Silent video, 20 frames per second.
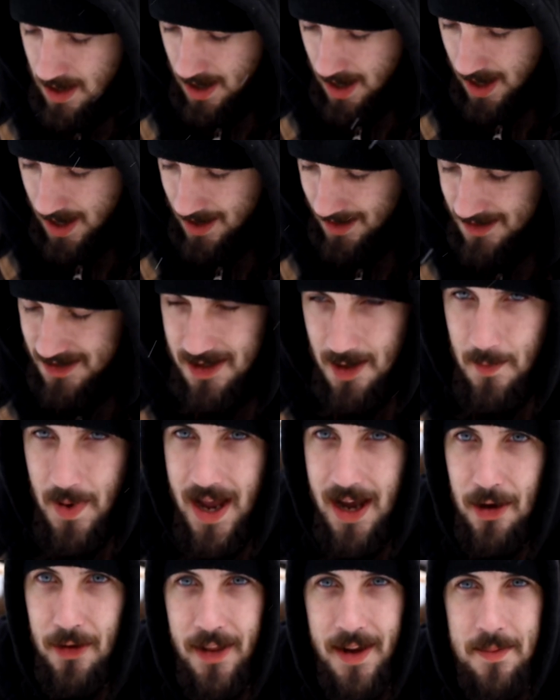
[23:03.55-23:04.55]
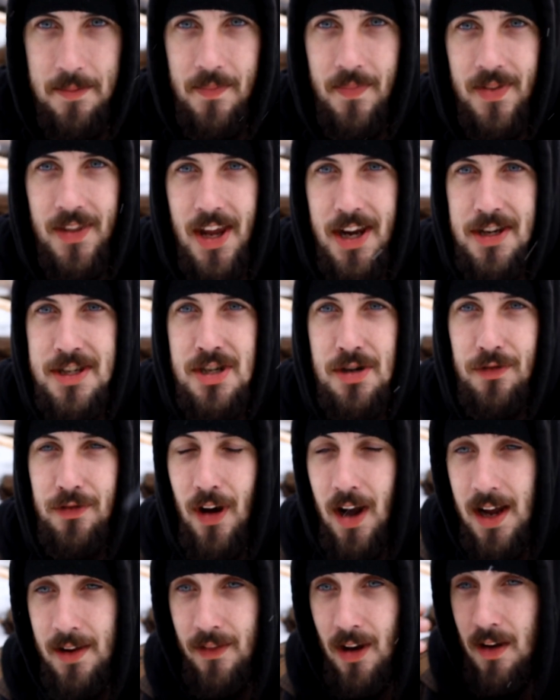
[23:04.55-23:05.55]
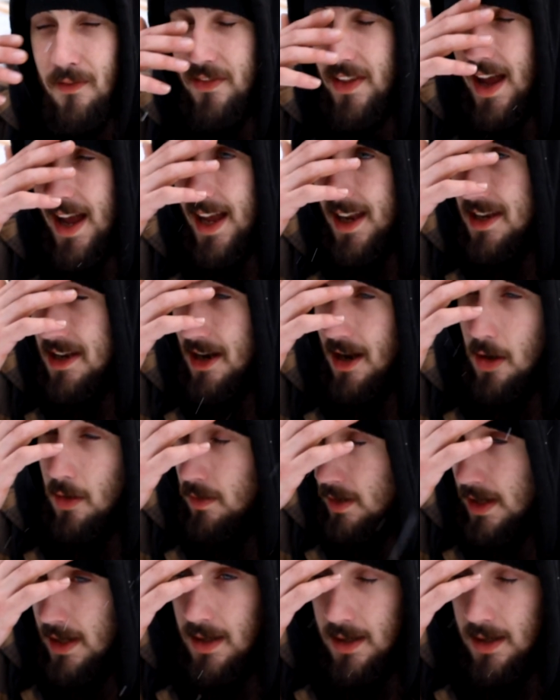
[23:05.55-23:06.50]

and somehow they survive off that, you know?